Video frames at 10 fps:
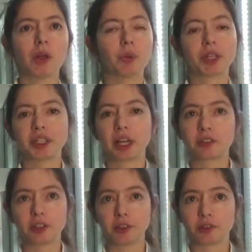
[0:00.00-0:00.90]
Well, we can
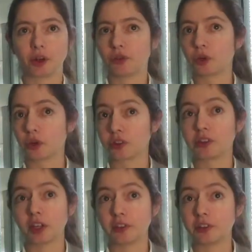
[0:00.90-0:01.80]
access, of course,
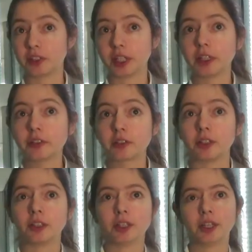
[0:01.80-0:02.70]
CSCS.
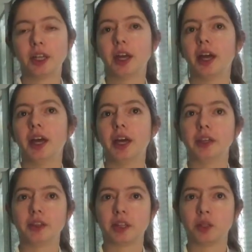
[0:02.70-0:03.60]

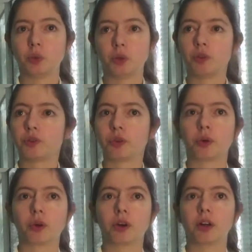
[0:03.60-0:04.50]
And then
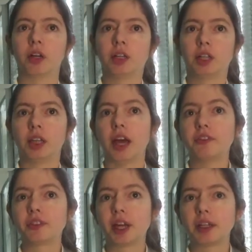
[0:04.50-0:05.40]
for uh, life
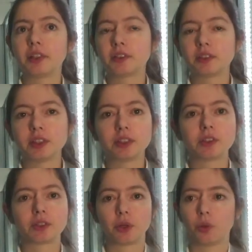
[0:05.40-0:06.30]

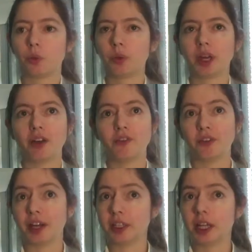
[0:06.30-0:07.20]
sciences, we have
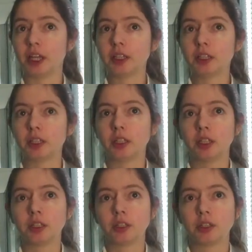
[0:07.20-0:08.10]
Vital IT,
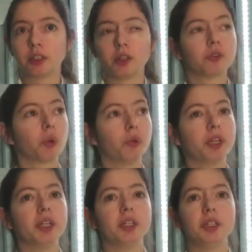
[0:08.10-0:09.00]
so
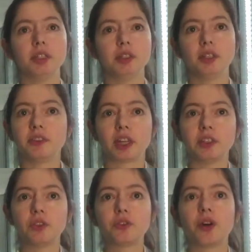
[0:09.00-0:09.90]
they, they
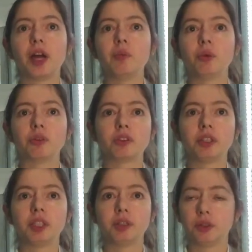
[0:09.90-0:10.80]
satisfy
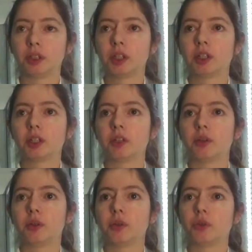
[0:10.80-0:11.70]
mostly
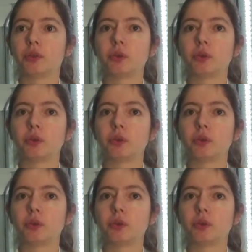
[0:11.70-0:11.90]
those